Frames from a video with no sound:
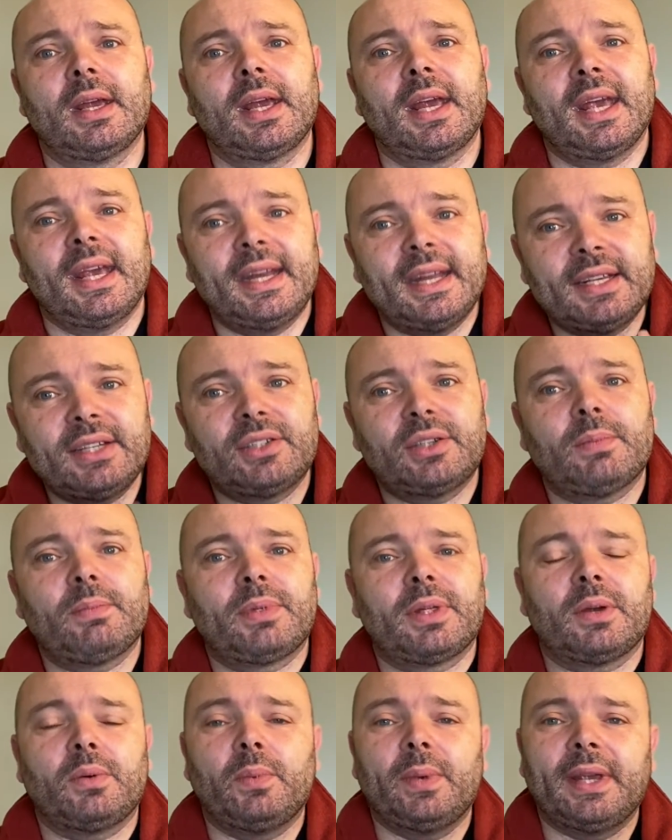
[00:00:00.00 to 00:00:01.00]
It is
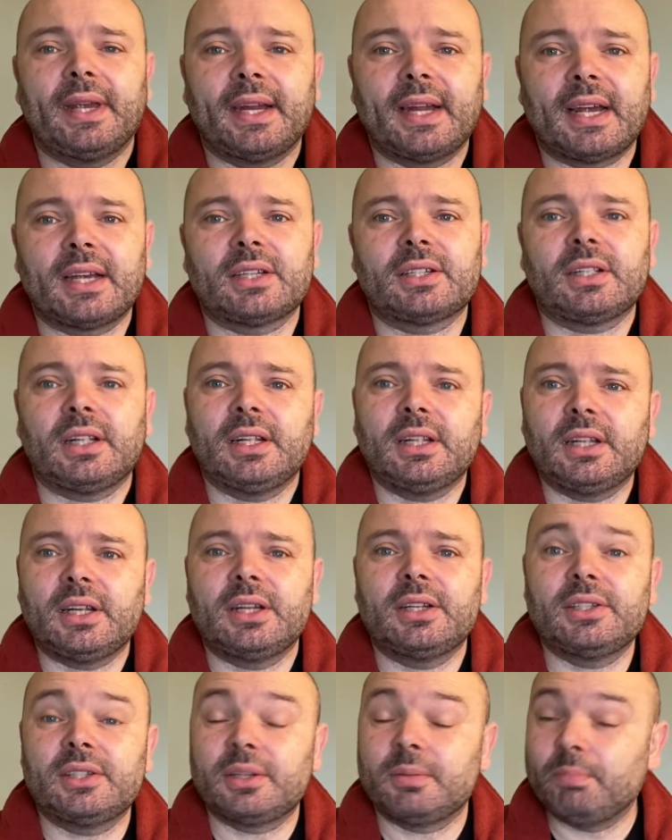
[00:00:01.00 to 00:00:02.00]
something we can actually
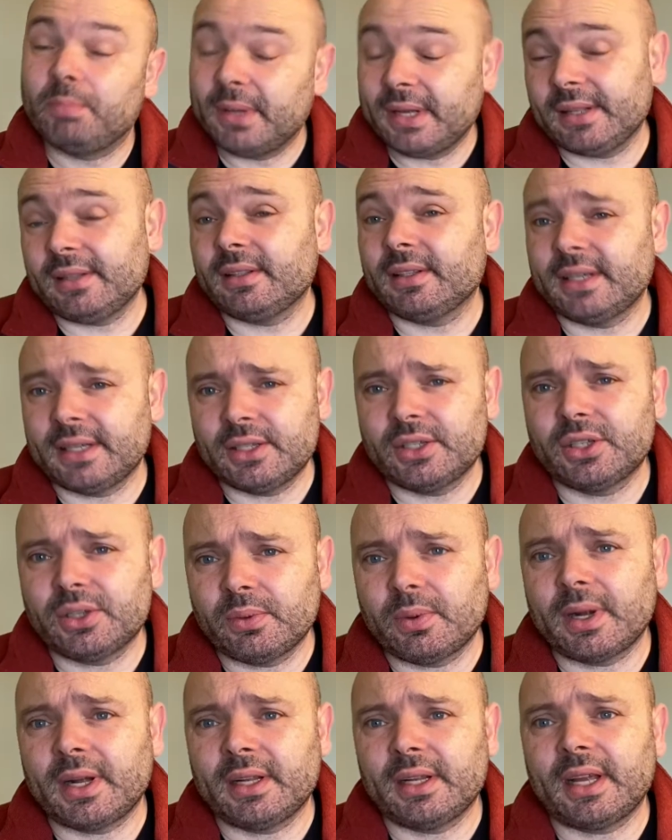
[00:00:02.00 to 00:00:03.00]
learn to build into
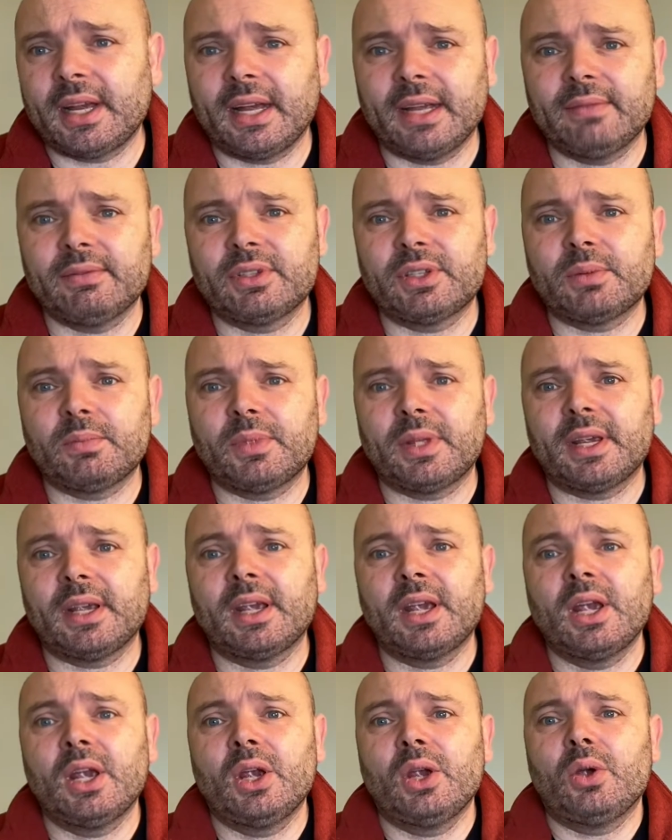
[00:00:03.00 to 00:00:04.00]
our lives, something
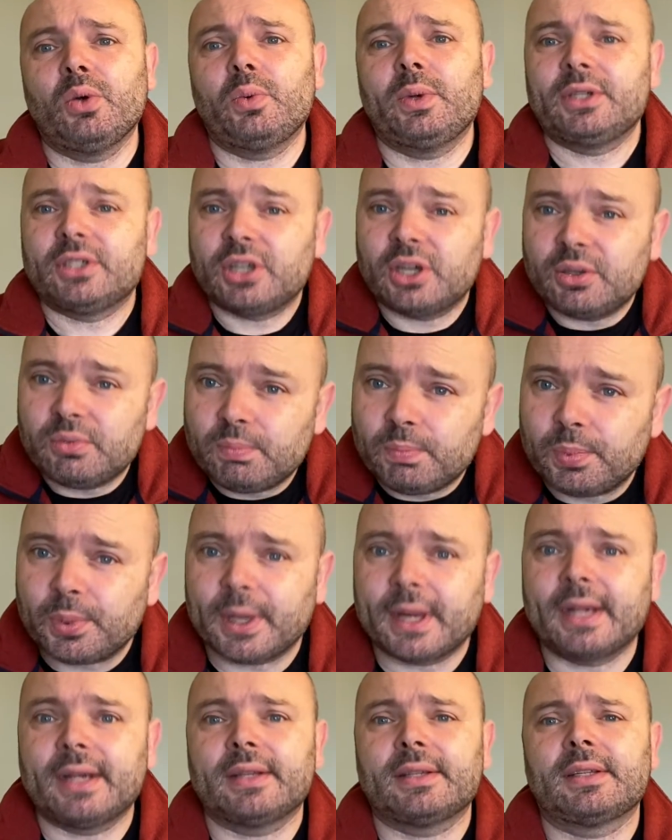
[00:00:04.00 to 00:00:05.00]
which can
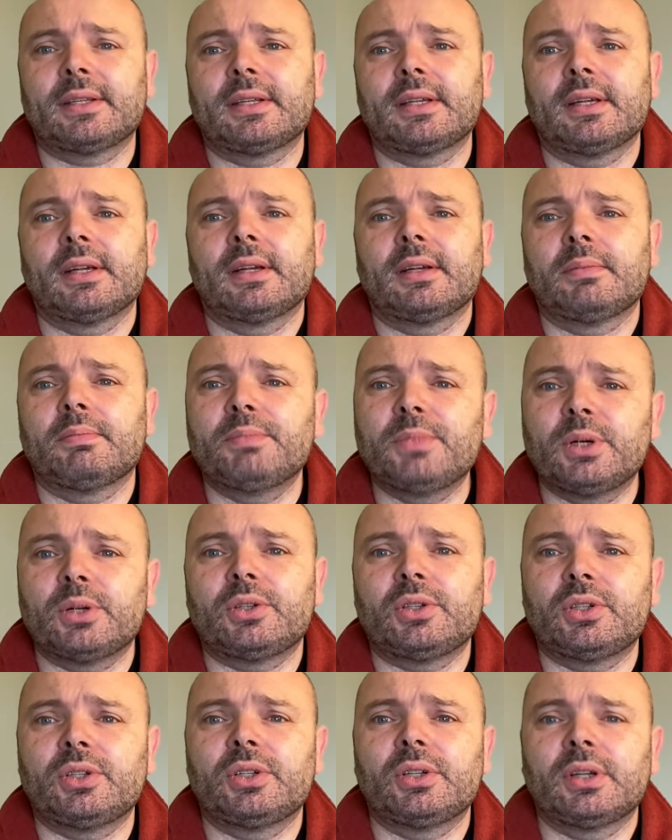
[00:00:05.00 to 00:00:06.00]
bring us
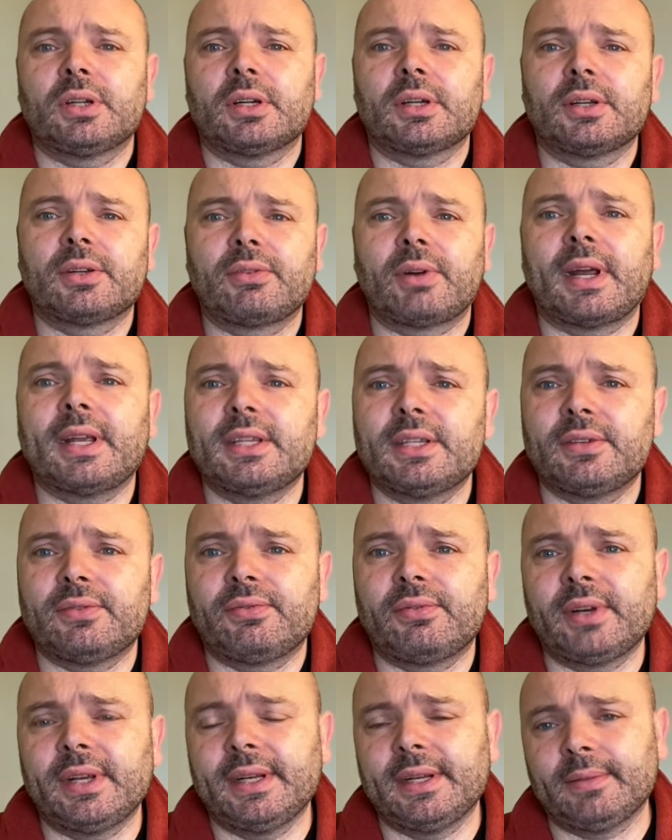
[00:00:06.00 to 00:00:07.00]
much greater
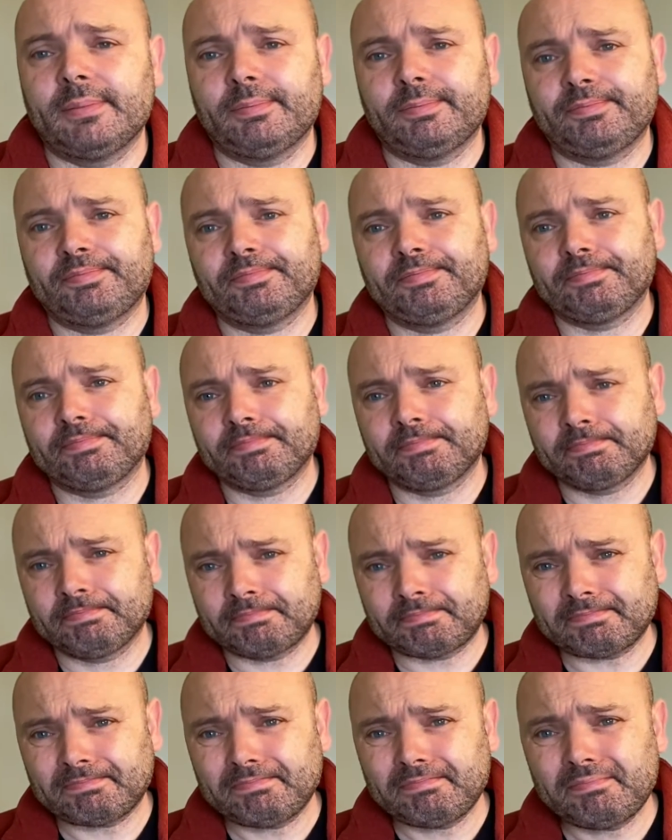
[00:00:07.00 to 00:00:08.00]
freedom.
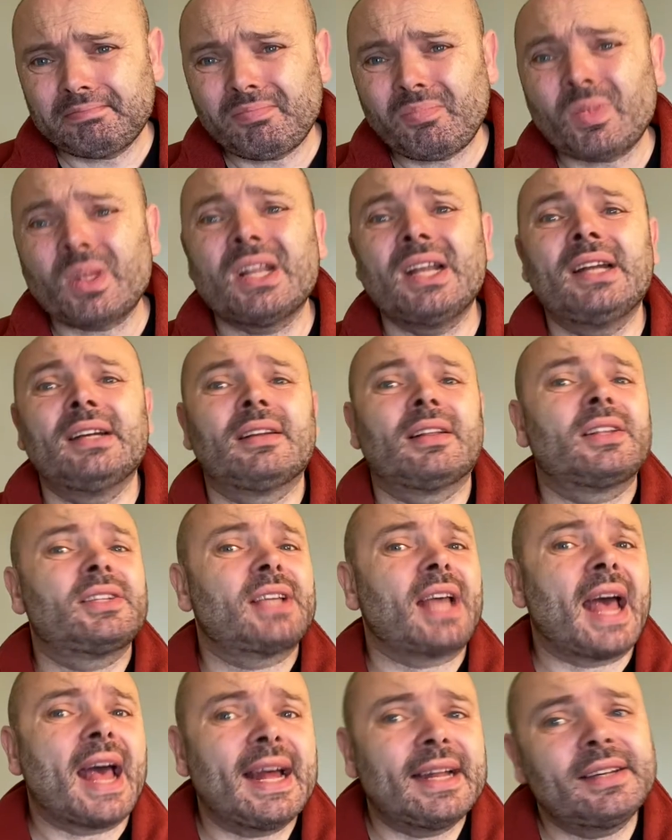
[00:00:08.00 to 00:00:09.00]
Now there's a
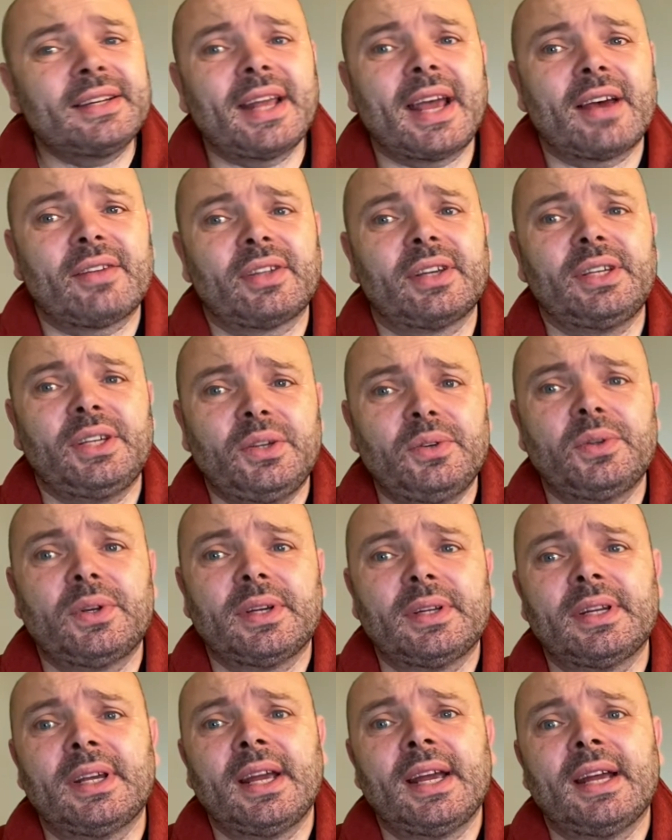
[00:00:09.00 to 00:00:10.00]
handout that you
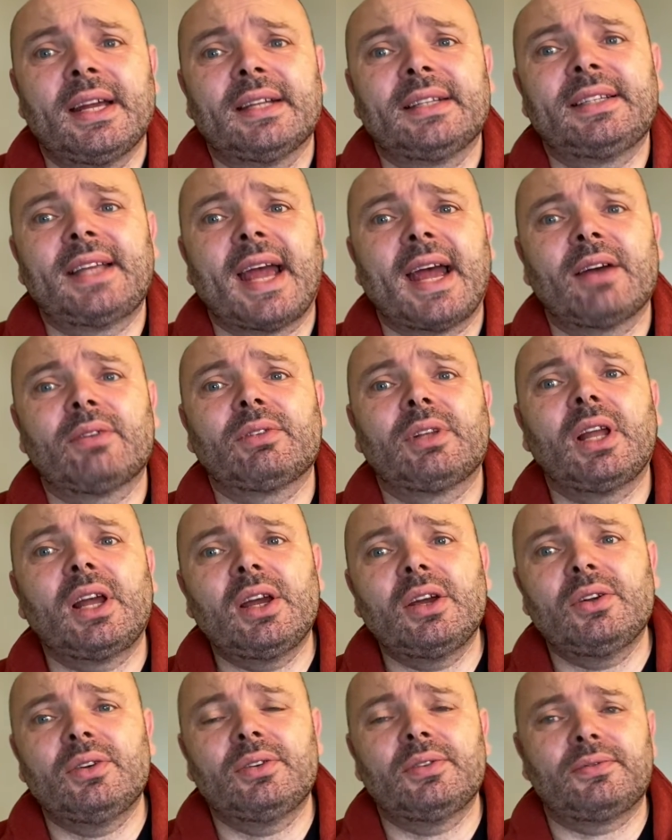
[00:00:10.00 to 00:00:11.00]
can
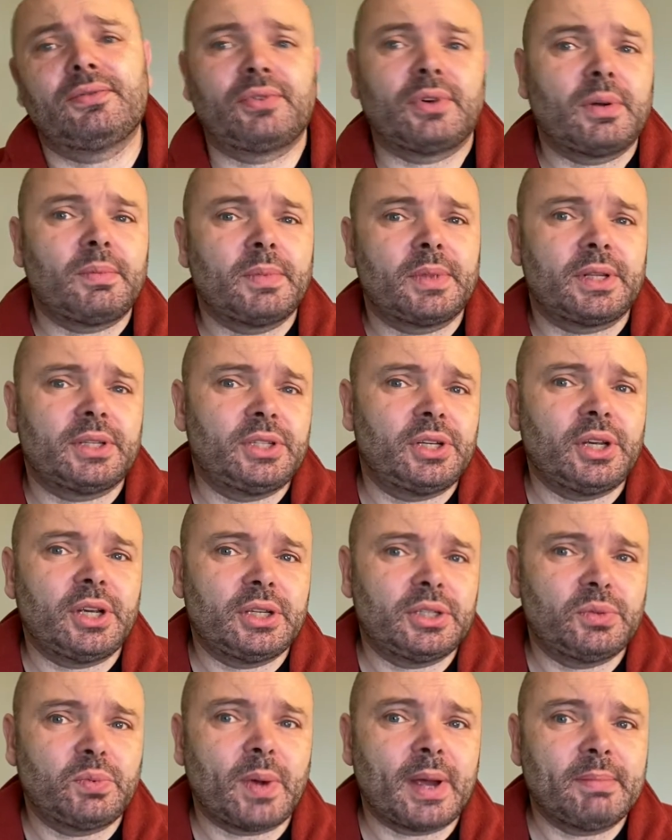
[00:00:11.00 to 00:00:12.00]
download from the
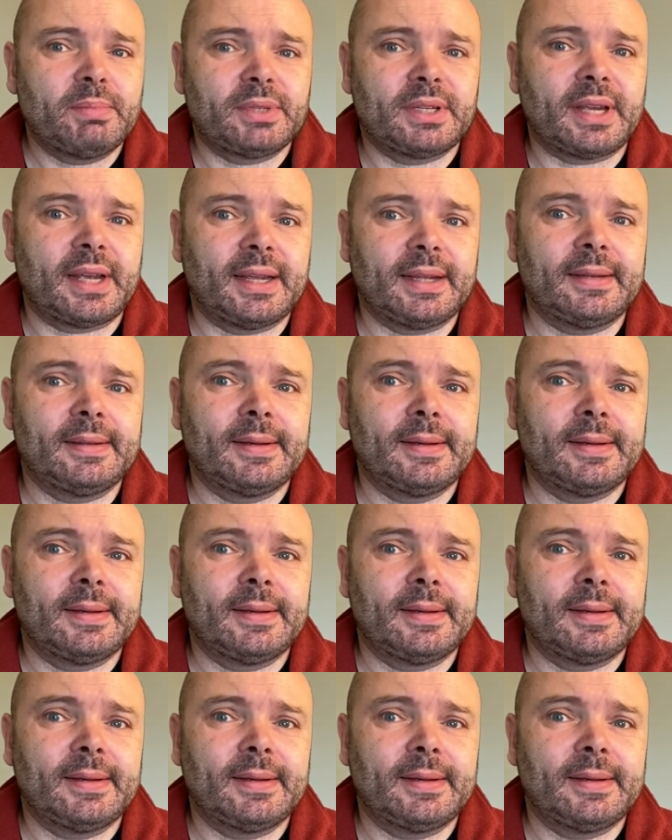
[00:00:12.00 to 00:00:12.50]
church website,